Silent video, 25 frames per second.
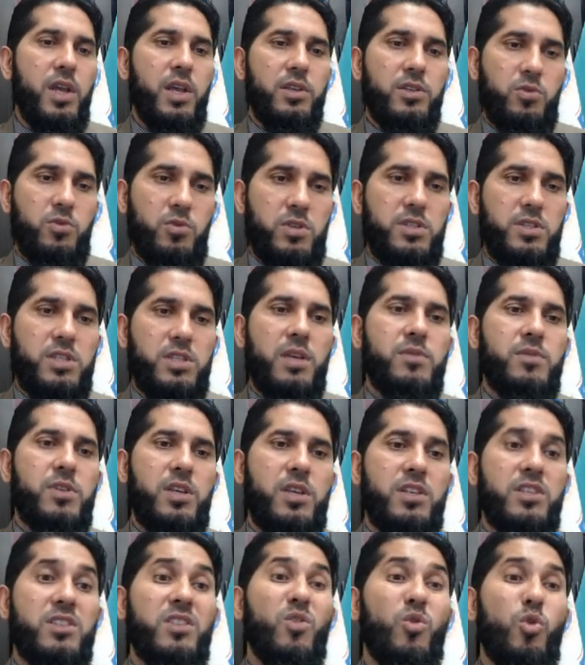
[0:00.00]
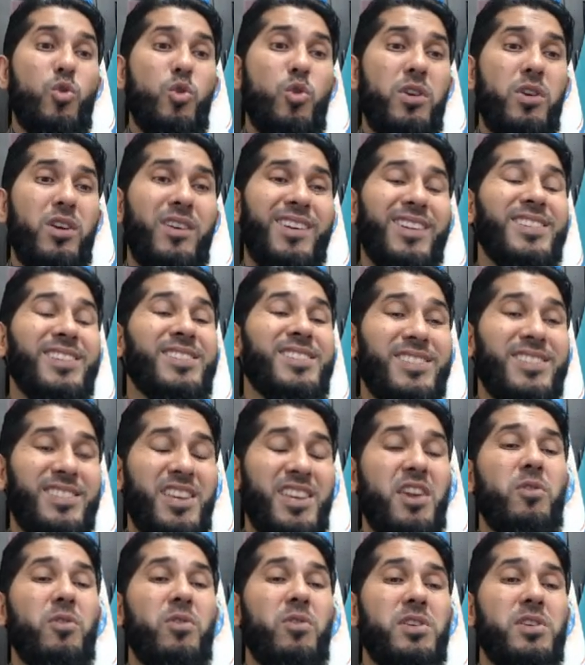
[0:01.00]
So the subject is the owner, and it's a
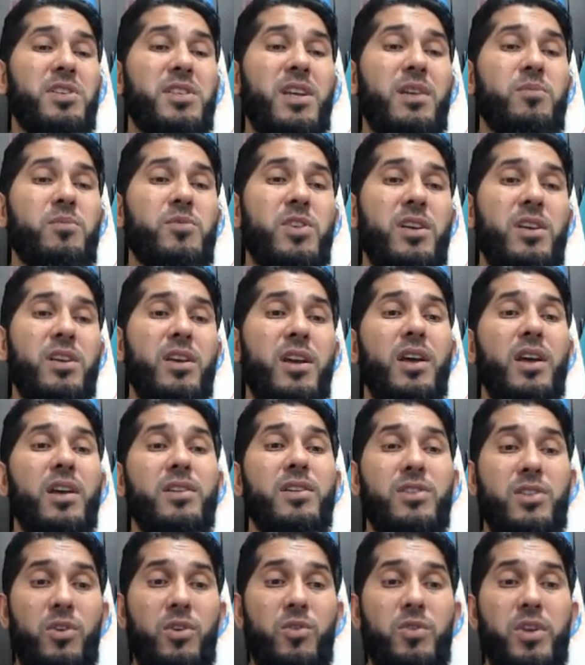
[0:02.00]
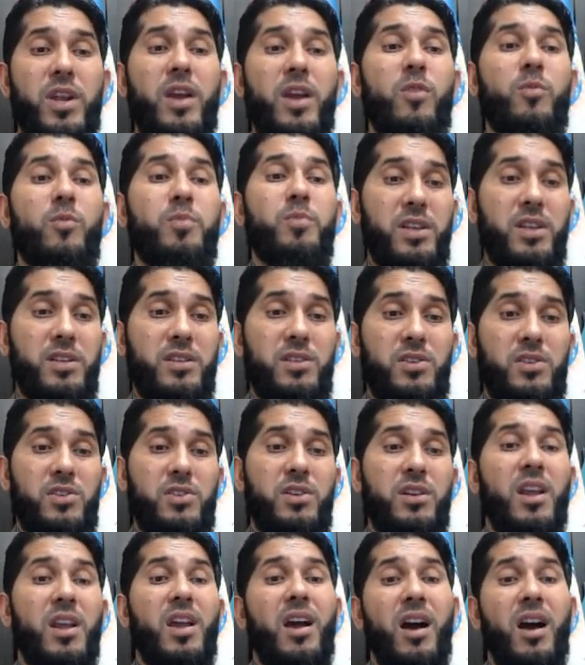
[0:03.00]
singular subject. So now pay
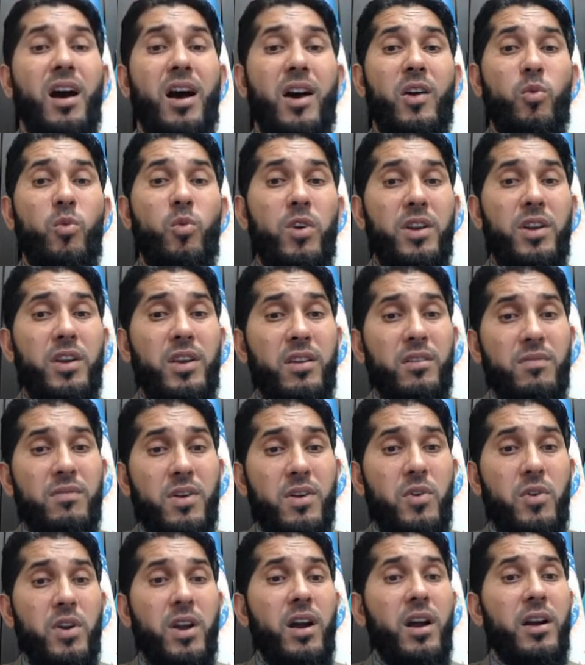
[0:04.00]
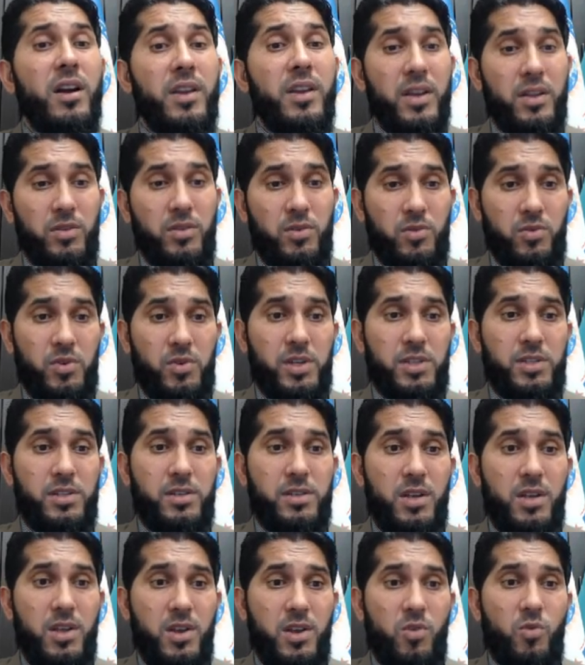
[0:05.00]
attention. Are working very hard, and
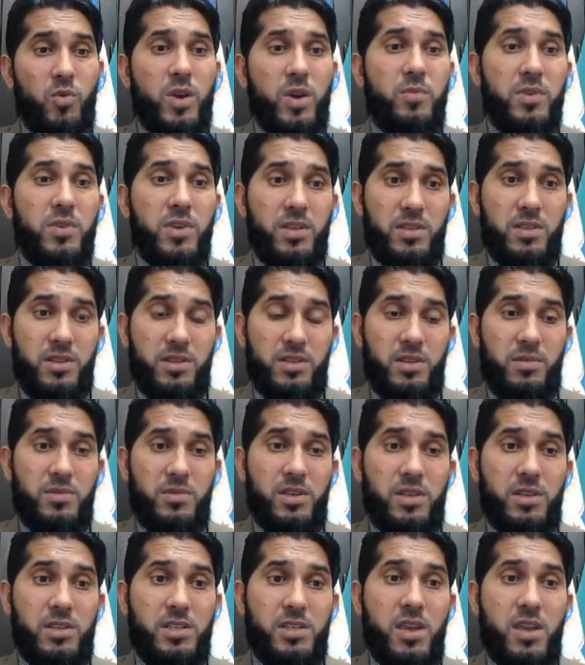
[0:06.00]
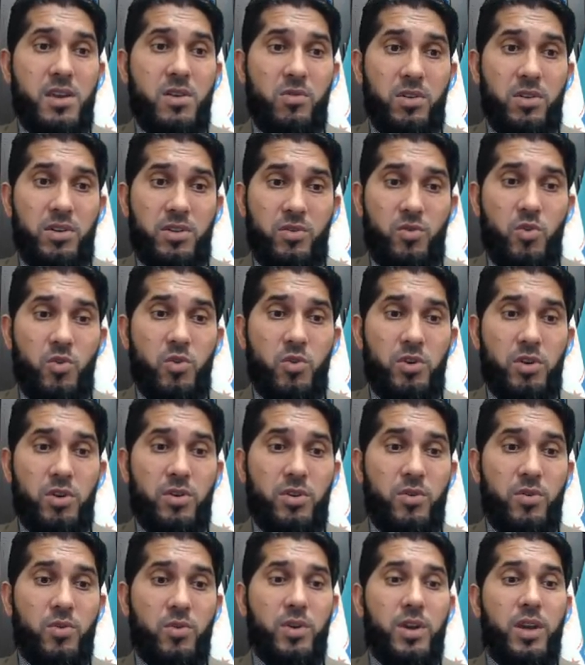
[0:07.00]
correct. Why? Because the subject is singular, the
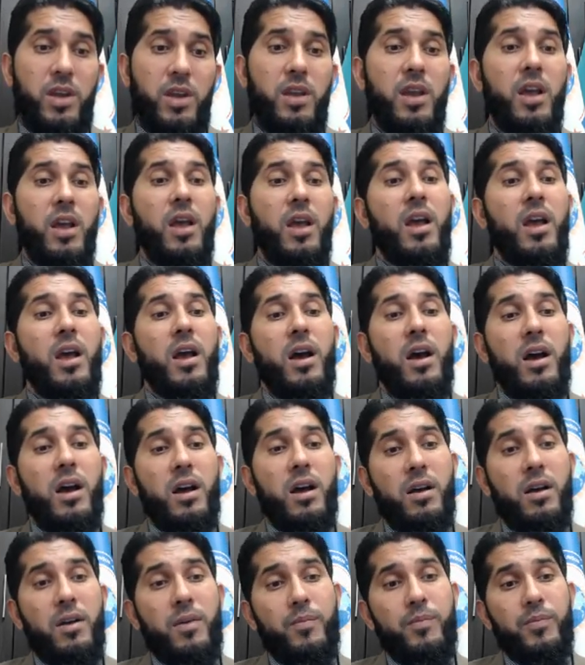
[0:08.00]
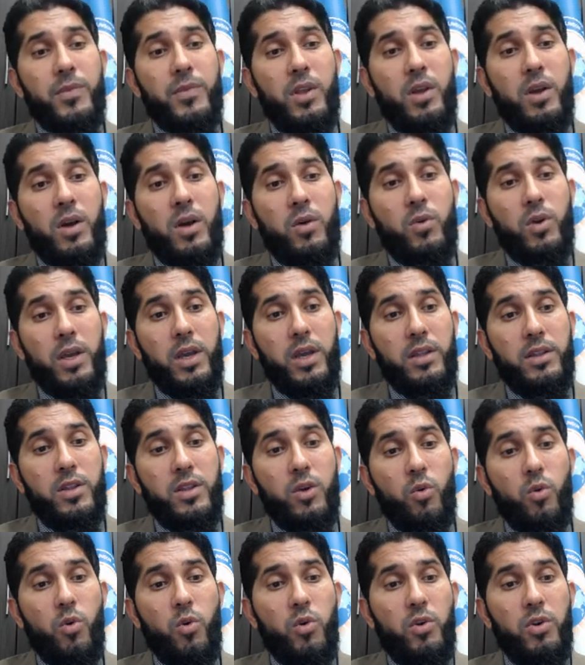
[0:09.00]
owner. Okay. Okay, the
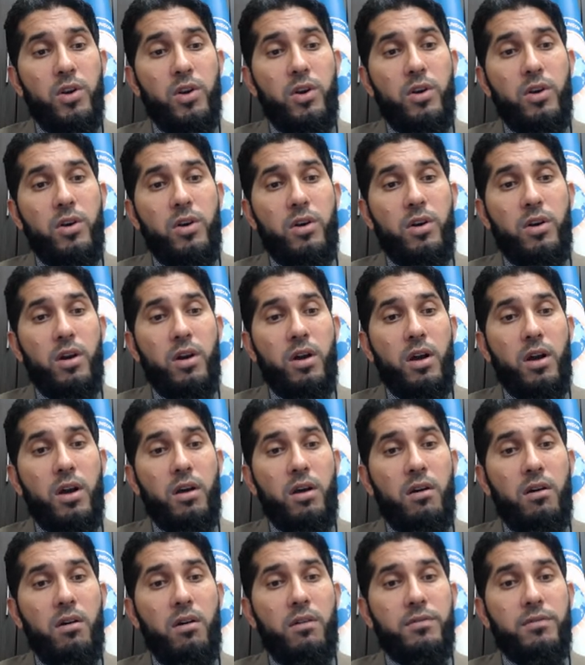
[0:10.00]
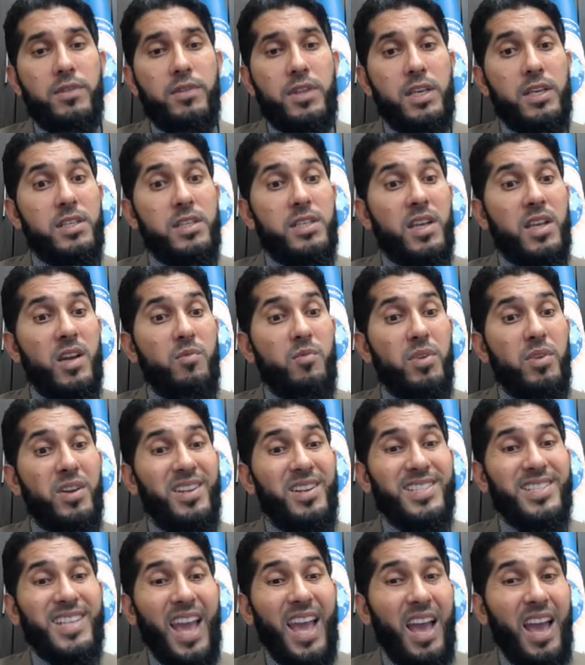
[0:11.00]
owner of these
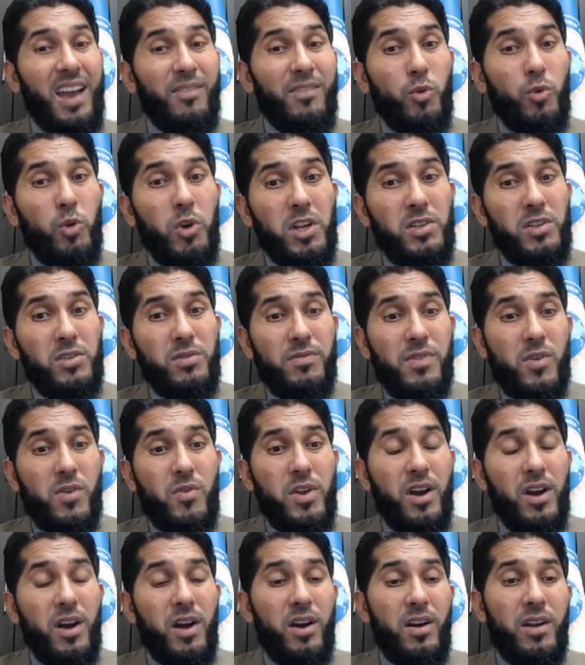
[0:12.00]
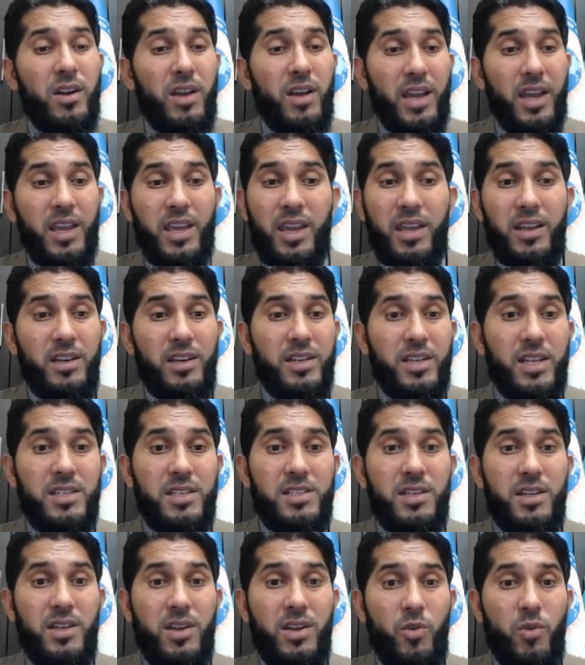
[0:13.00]
companies have worked very hard. Again, it
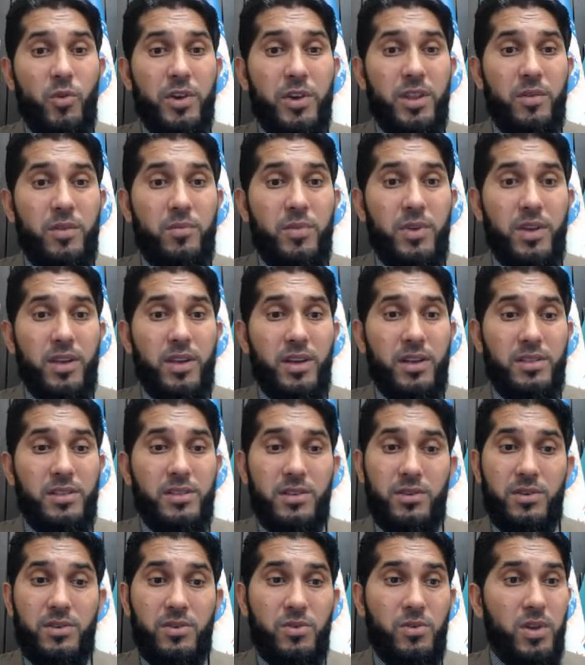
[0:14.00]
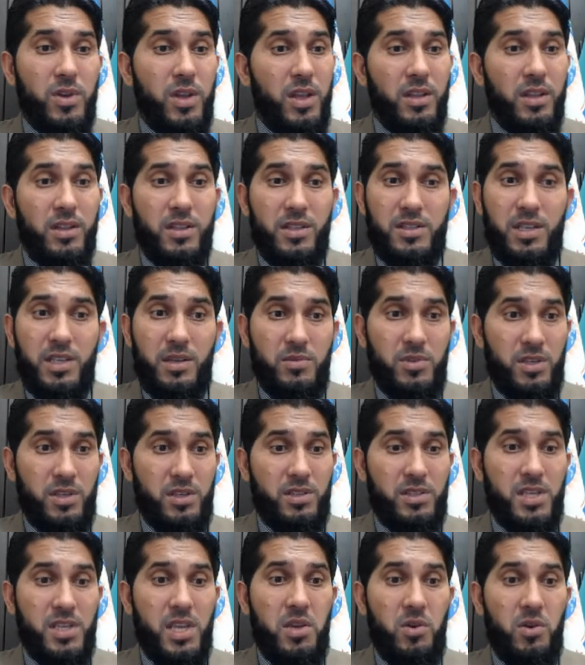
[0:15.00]
doesn't go with it because, you know, the subject
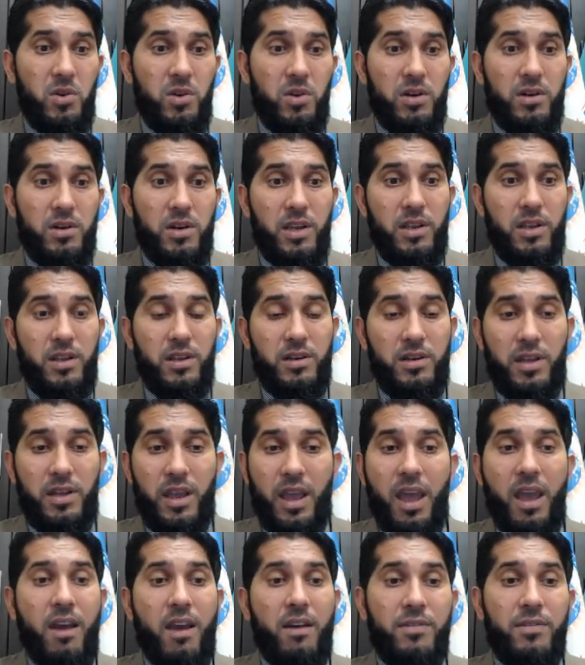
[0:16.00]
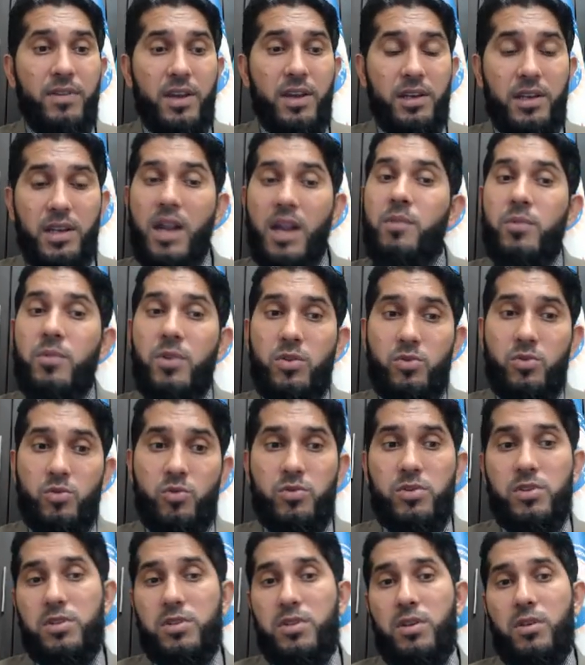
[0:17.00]
is singular, and have cannot be used
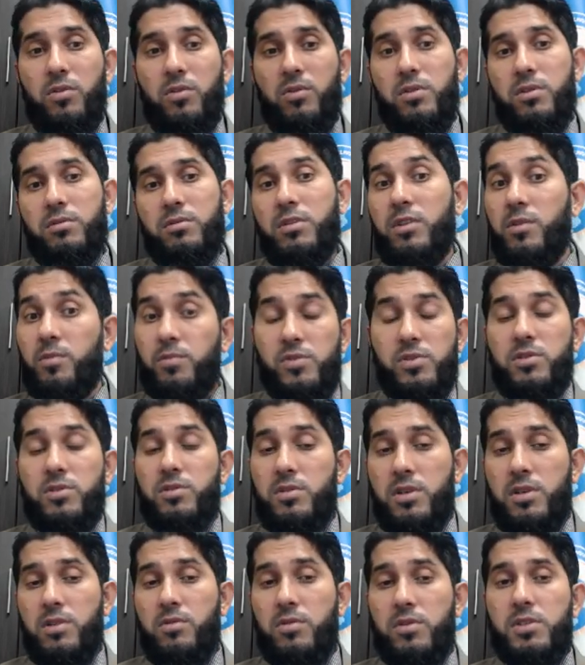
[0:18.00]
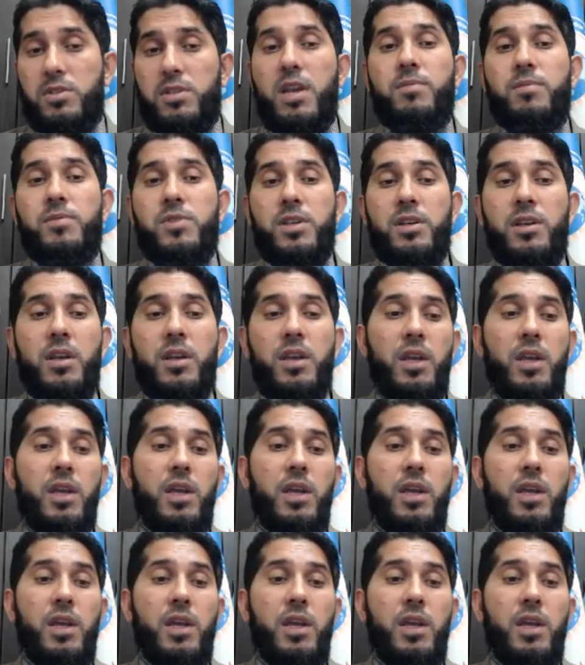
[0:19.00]
with a singular, third person singular subject.